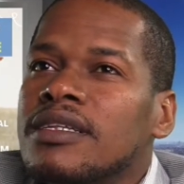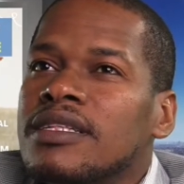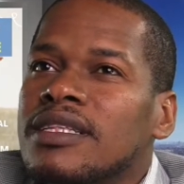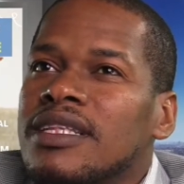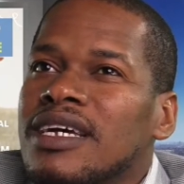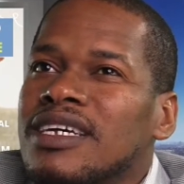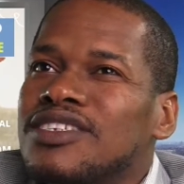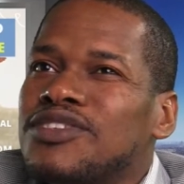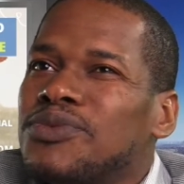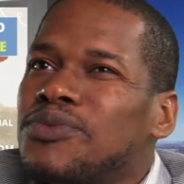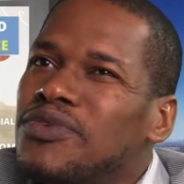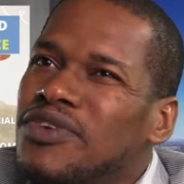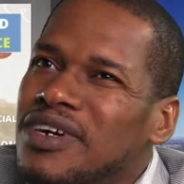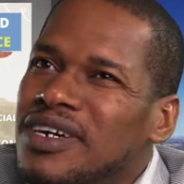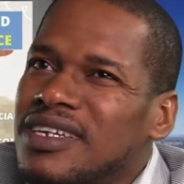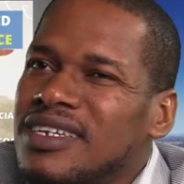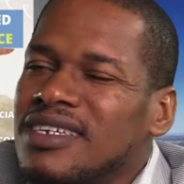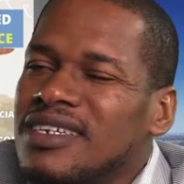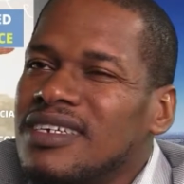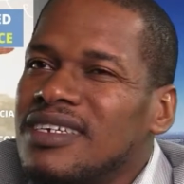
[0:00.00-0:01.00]
that's
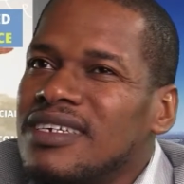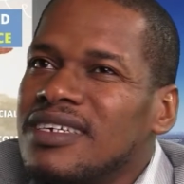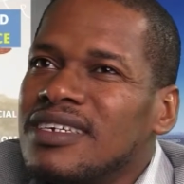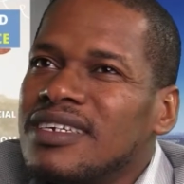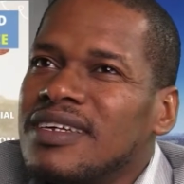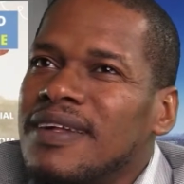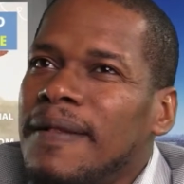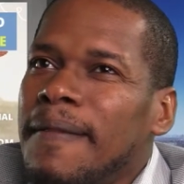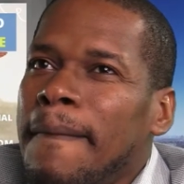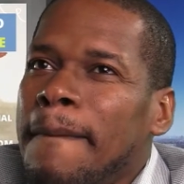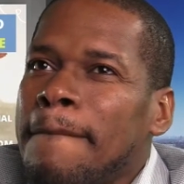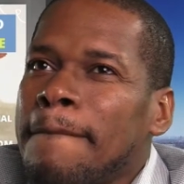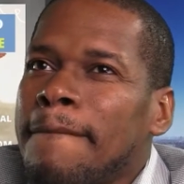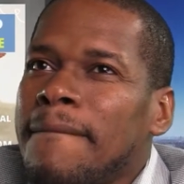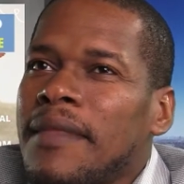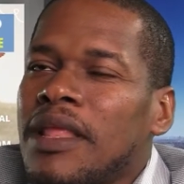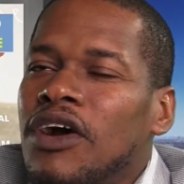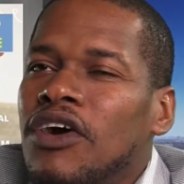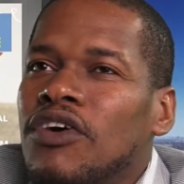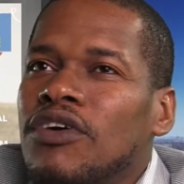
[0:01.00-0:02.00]
one.
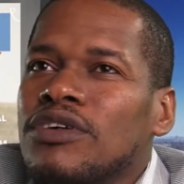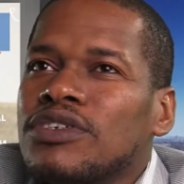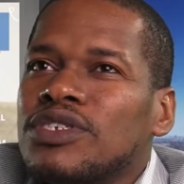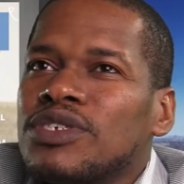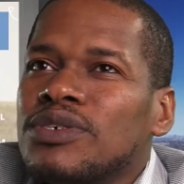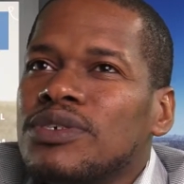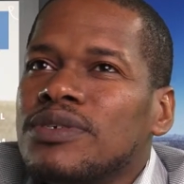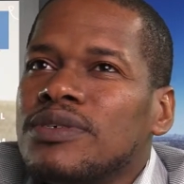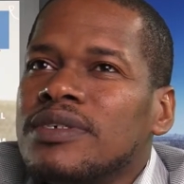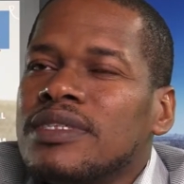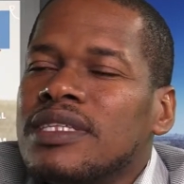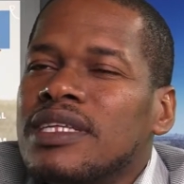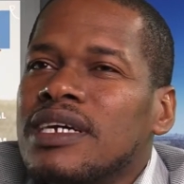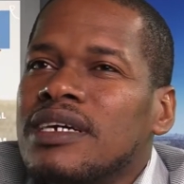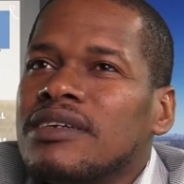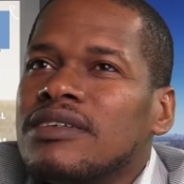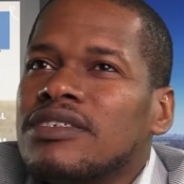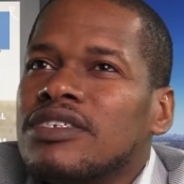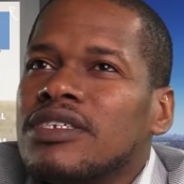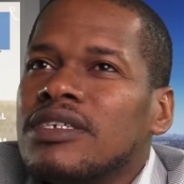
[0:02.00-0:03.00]
Also,
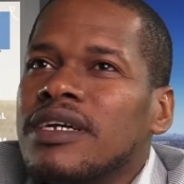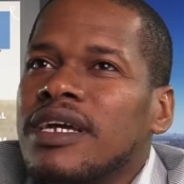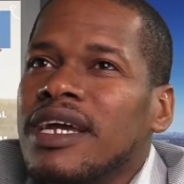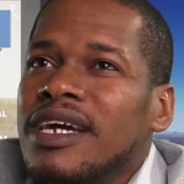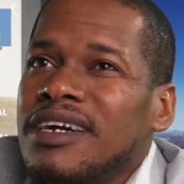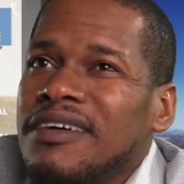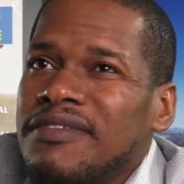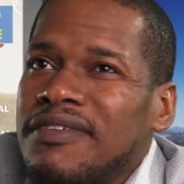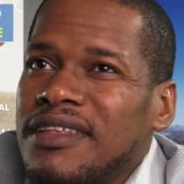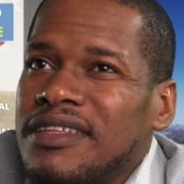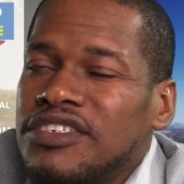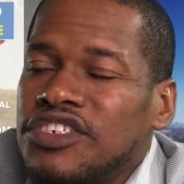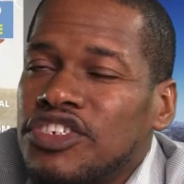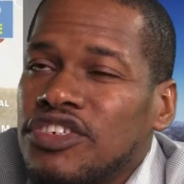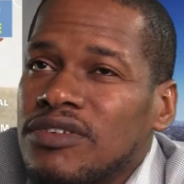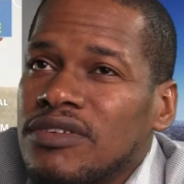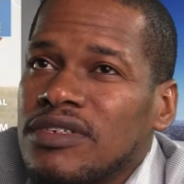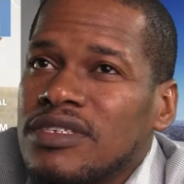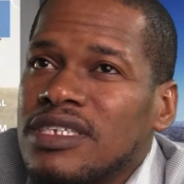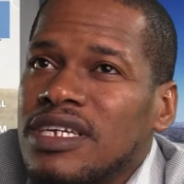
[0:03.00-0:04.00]
there's health
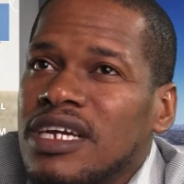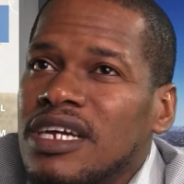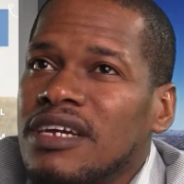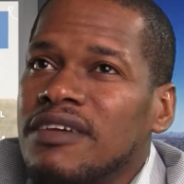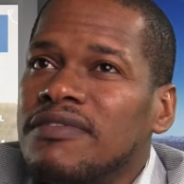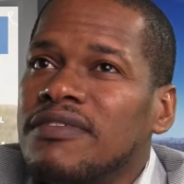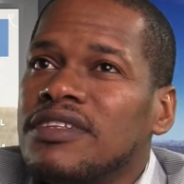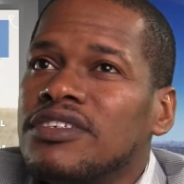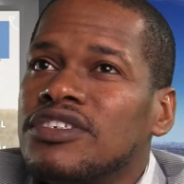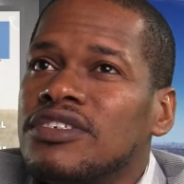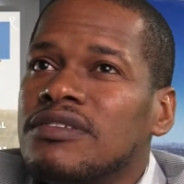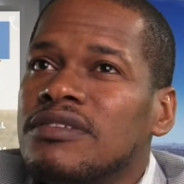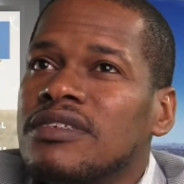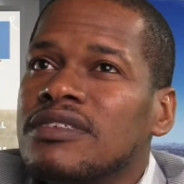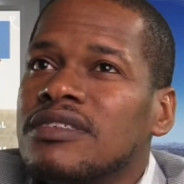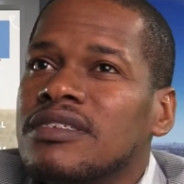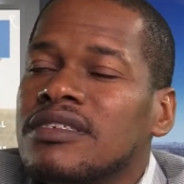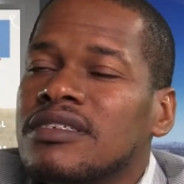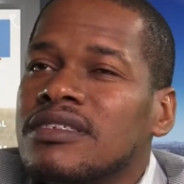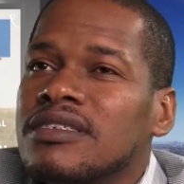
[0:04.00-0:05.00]
insurance. Health
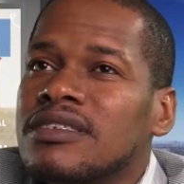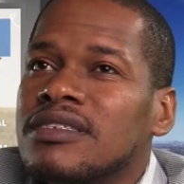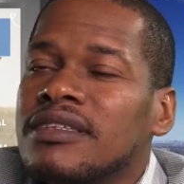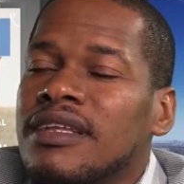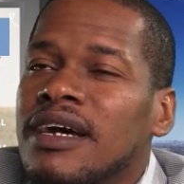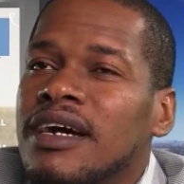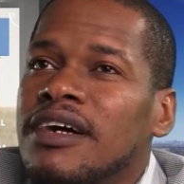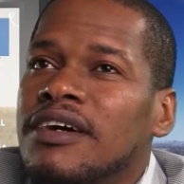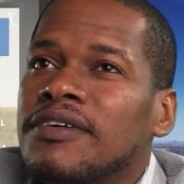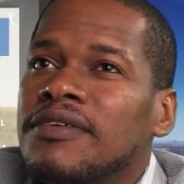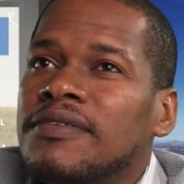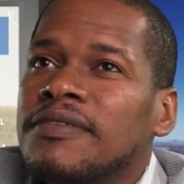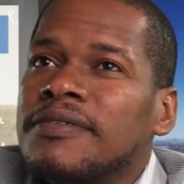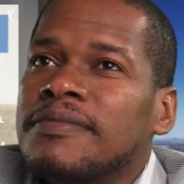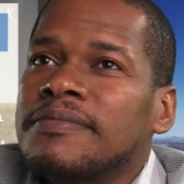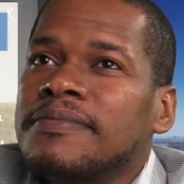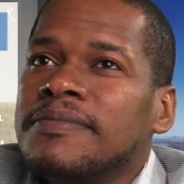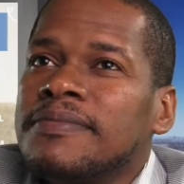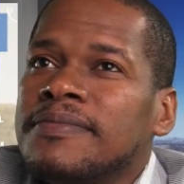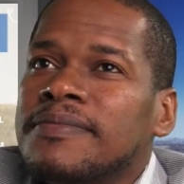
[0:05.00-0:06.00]
insurance is now
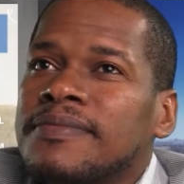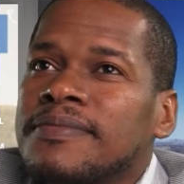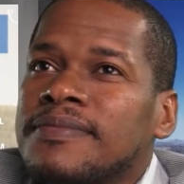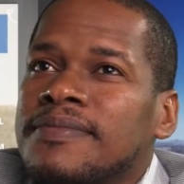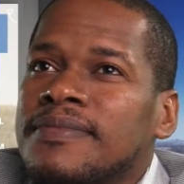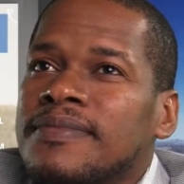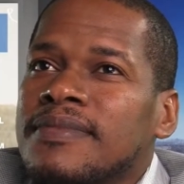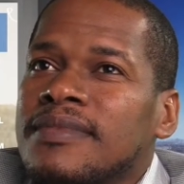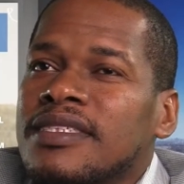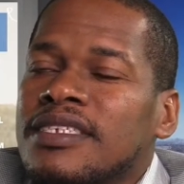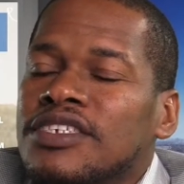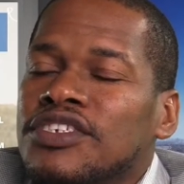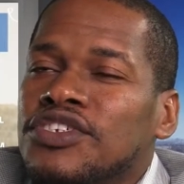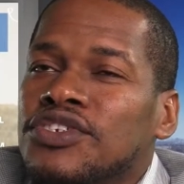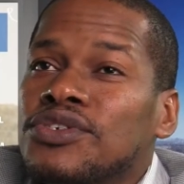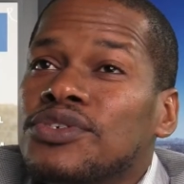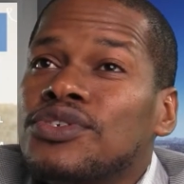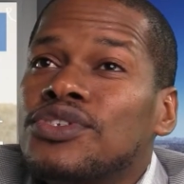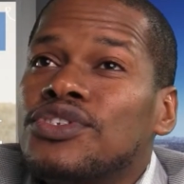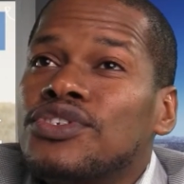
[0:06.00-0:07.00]

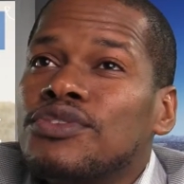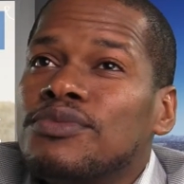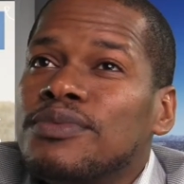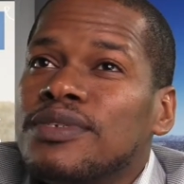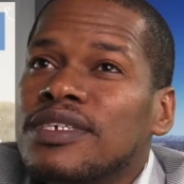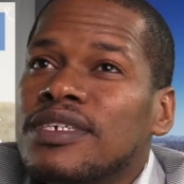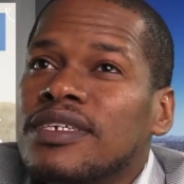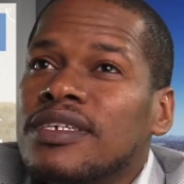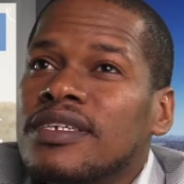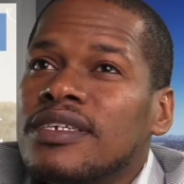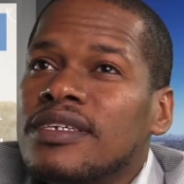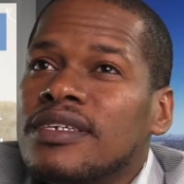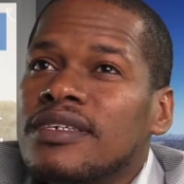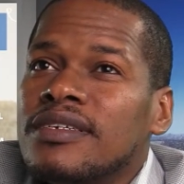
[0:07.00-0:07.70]
used to be